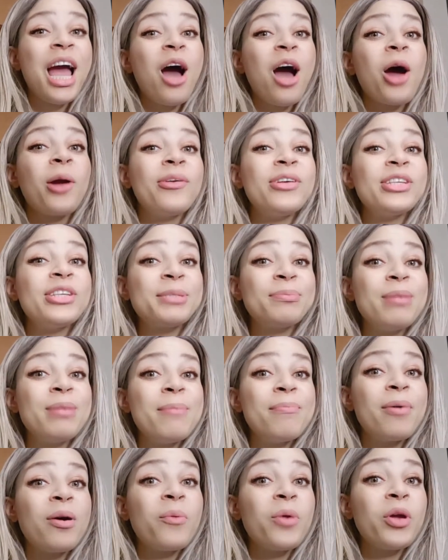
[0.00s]
Always
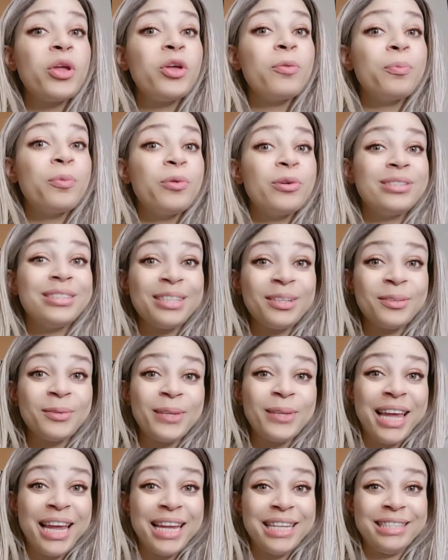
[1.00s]
remember where your bones are
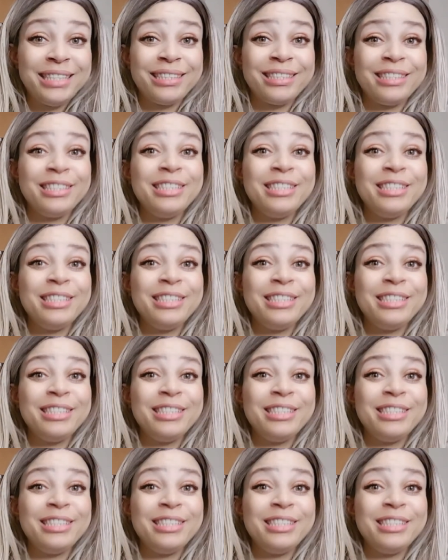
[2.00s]
located.